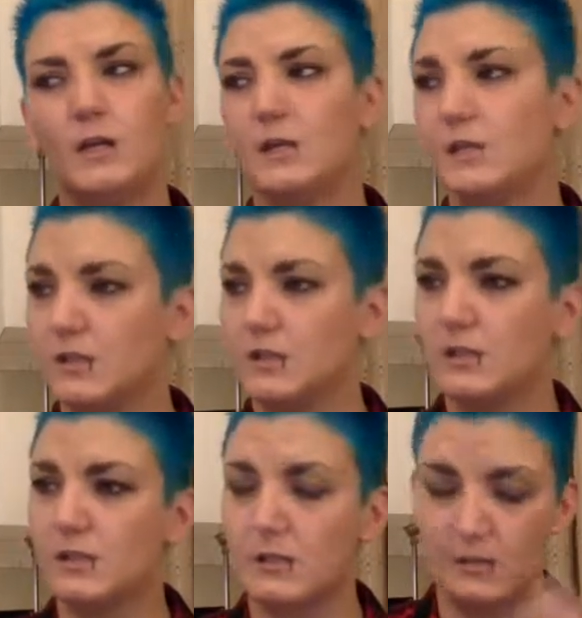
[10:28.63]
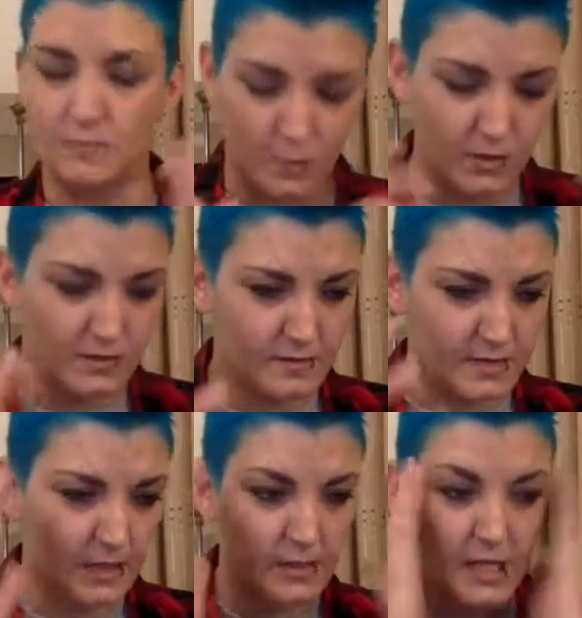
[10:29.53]
is just move
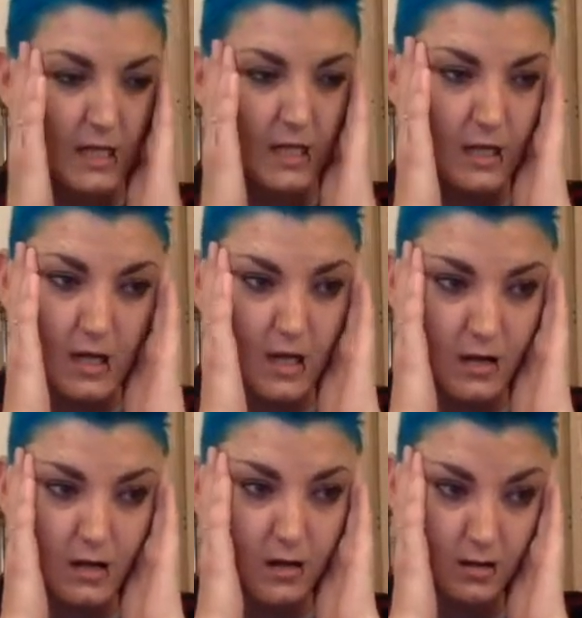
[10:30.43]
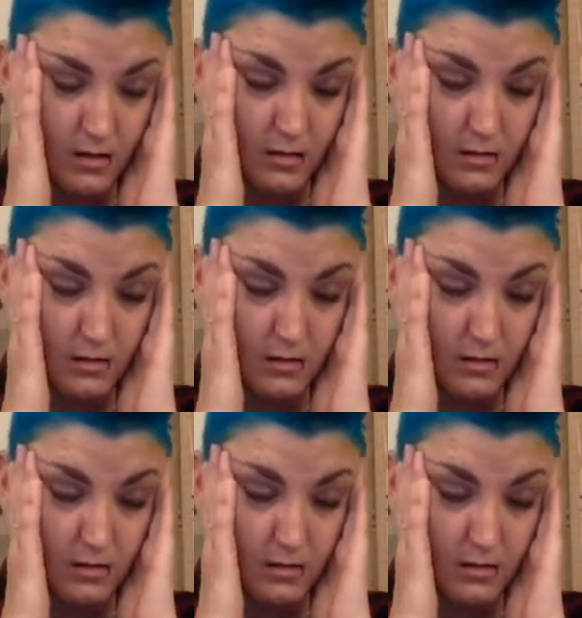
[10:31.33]
down here and